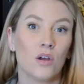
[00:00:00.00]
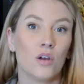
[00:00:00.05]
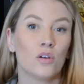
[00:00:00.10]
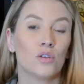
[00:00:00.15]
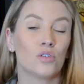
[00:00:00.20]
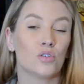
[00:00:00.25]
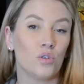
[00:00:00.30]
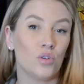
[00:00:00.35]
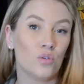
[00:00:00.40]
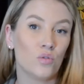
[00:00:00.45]

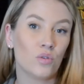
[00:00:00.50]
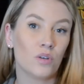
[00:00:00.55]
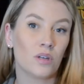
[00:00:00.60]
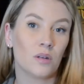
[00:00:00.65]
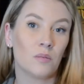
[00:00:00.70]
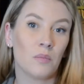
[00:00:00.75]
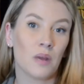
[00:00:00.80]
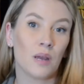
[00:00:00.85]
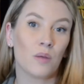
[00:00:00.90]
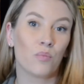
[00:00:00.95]
so you
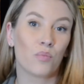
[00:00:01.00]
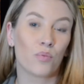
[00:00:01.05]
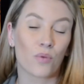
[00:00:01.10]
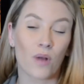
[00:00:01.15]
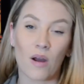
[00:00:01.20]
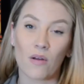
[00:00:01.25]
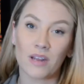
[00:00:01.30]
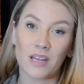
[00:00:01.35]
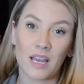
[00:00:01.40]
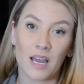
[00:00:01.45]
can make
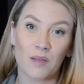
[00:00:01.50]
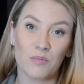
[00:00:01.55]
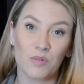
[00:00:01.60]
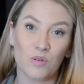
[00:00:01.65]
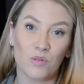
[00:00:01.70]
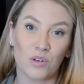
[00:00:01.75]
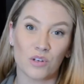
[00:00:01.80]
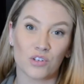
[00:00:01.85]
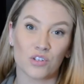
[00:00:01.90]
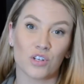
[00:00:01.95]
Browning
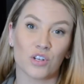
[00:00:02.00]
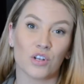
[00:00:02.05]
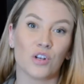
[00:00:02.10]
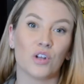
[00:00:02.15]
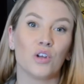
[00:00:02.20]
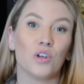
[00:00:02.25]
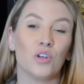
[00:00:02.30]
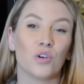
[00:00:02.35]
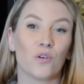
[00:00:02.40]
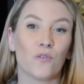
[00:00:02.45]
ammunition
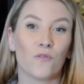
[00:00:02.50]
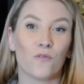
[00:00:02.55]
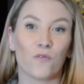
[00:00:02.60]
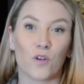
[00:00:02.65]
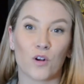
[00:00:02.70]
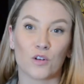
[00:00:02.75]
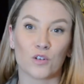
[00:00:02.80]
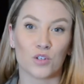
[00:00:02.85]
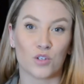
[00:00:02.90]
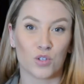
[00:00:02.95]
your
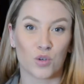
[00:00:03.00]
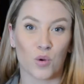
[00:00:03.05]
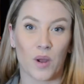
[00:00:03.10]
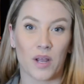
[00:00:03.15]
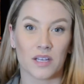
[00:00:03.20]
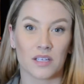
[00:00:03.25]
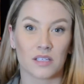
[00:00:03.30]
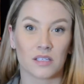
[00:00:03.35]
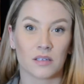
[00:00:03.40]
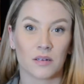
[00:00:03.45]
first
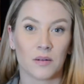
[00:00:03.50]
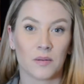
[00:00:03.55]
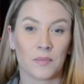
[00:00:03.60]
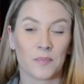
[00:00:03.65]
choice.